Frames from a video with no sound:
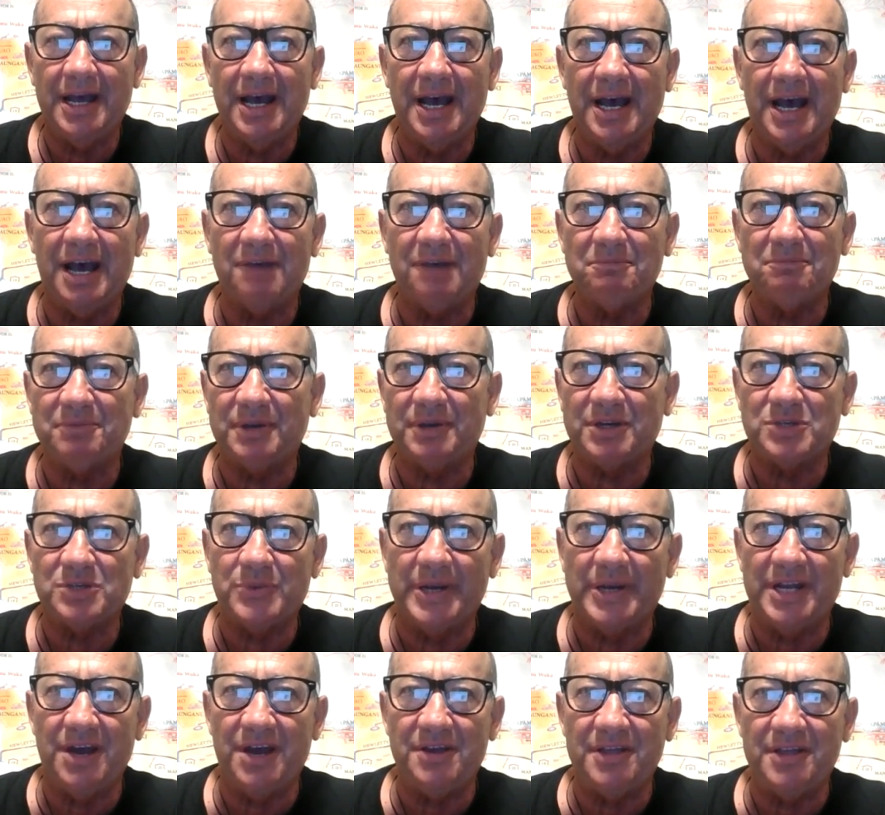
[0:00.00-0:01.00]
Um, because
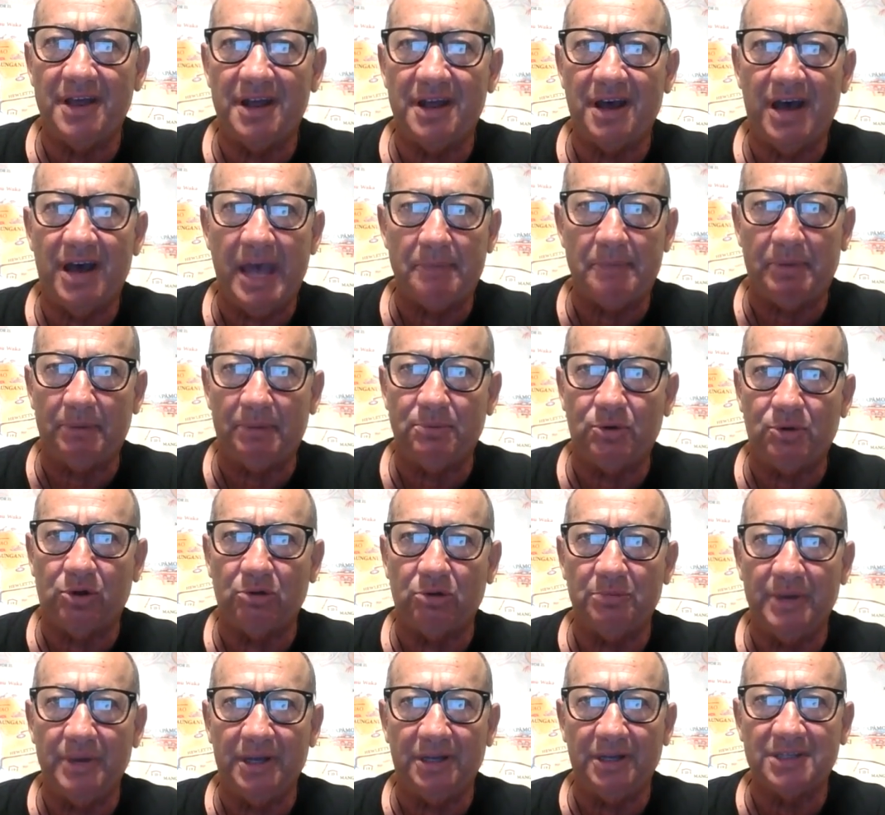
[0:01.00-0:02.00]
we know that a Happy
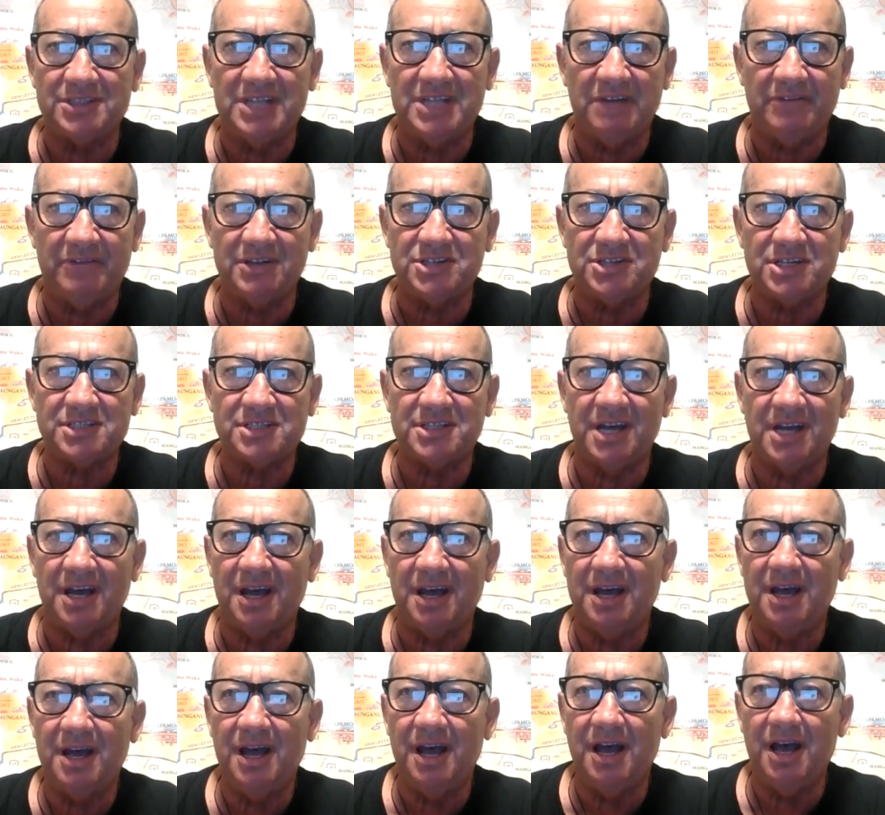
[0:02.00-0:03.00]
Puku meal is never just
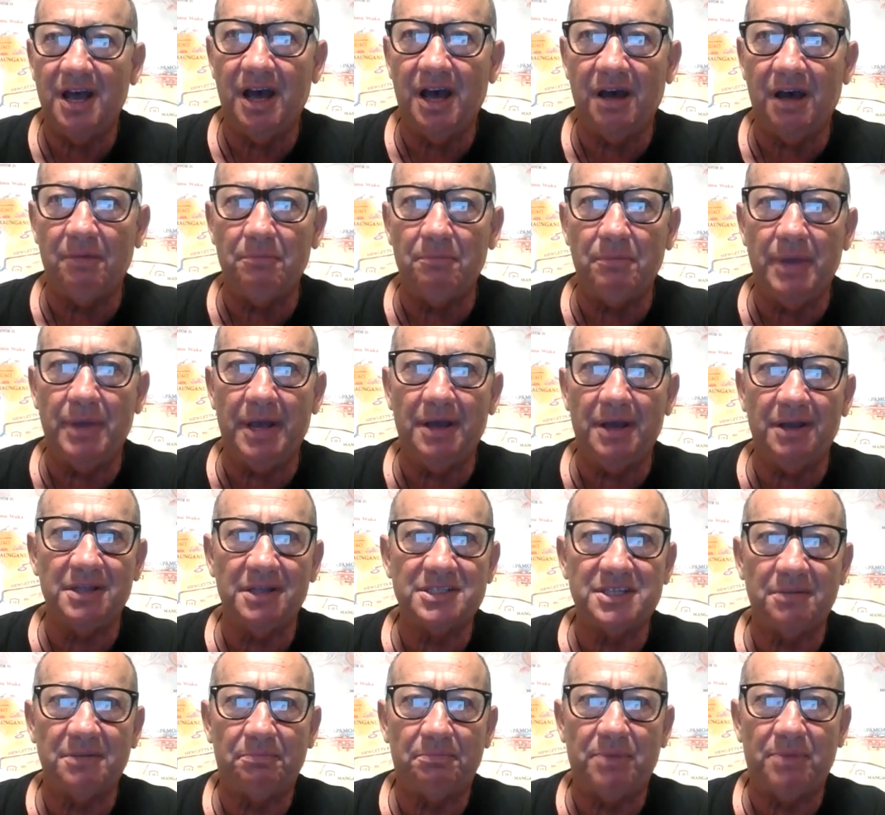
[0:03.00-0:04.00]
a, a meal;
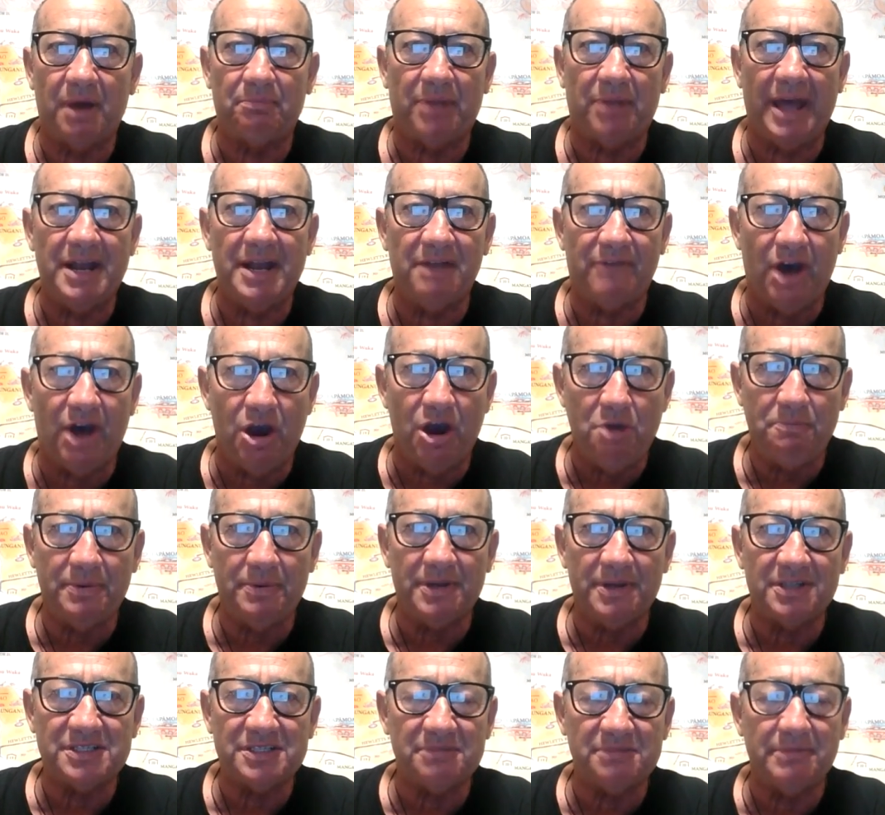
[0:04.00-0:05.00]
it's a, a plate of hope,
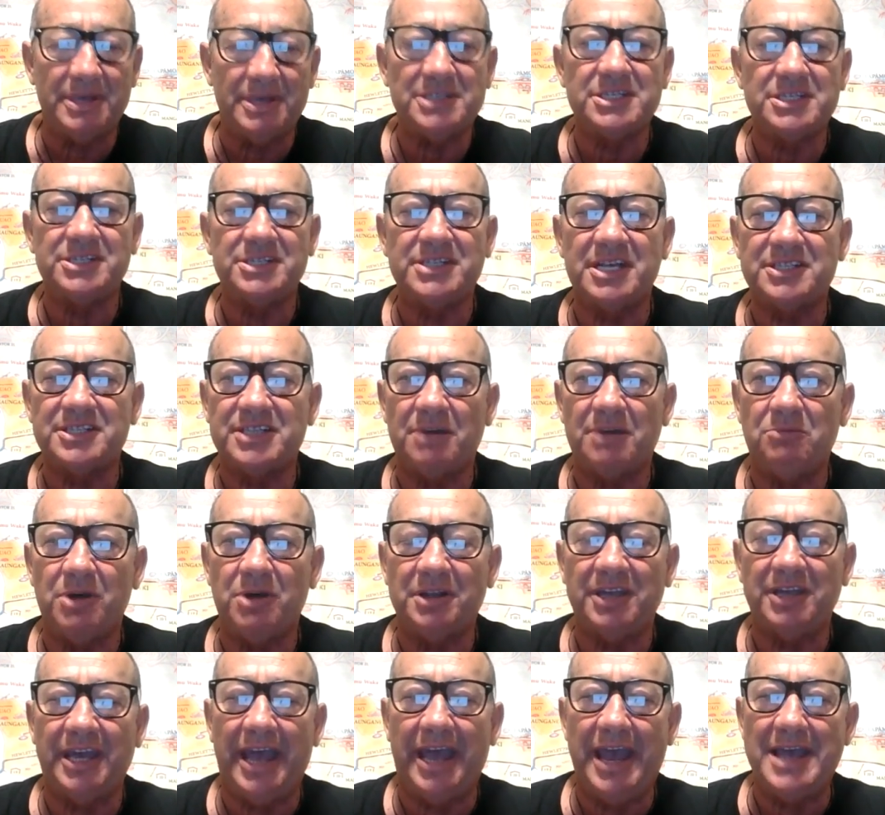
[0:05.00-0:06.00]
and it's a message that
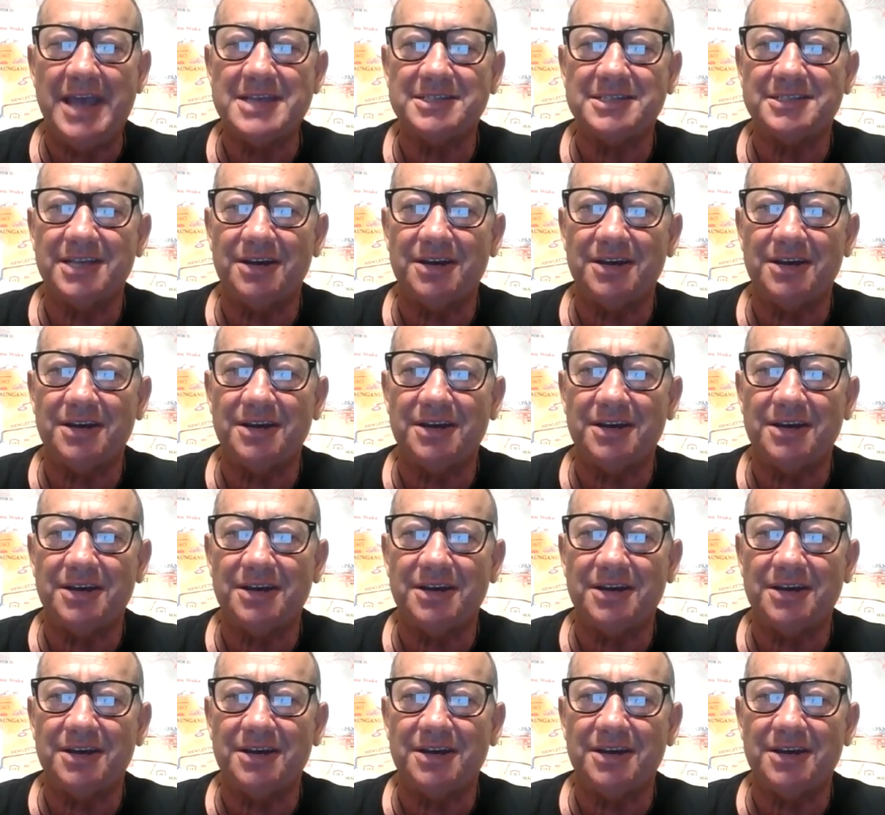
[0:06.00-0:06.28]
someone cares.